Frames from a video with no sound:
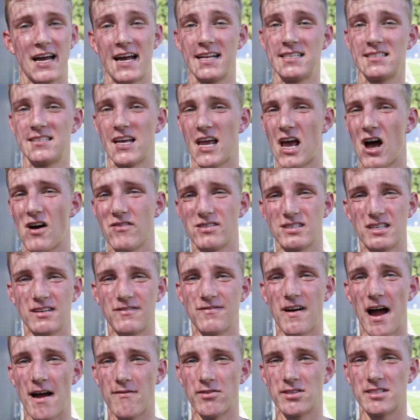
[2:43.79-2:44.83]
I'd say obviously
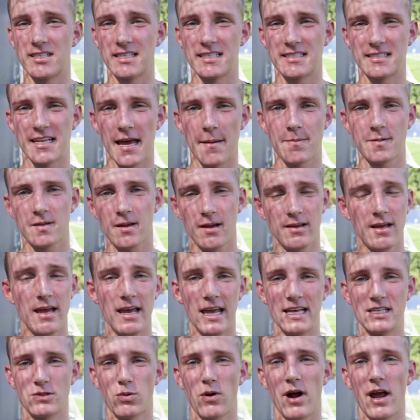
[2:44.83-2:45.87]
5 or 6 steps
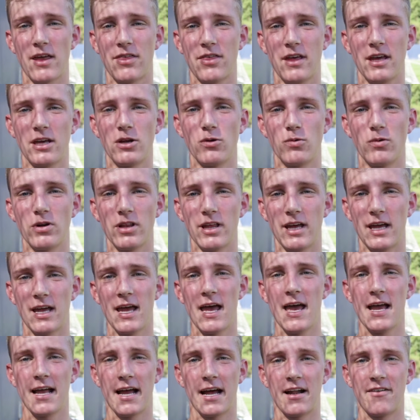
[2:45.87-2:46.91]
is where I think you really
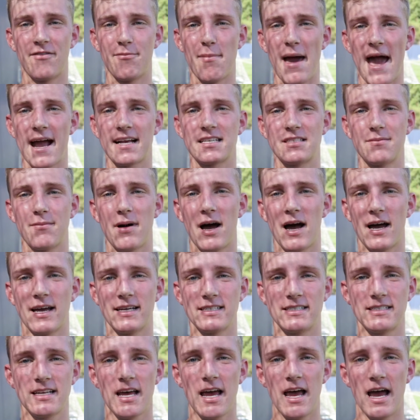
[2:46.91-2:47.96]
kind of
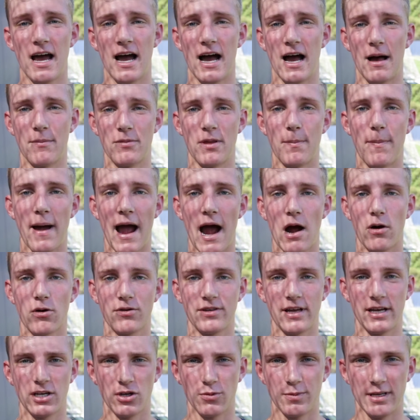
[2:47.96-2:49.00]
maximized the
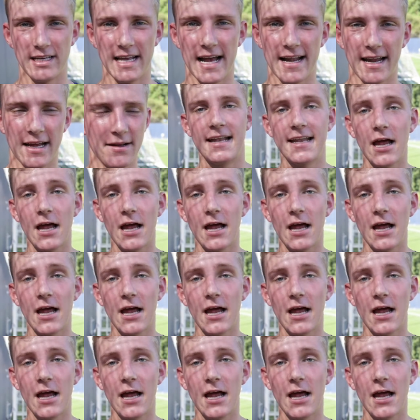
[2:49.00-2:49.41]
power that you'll be getting.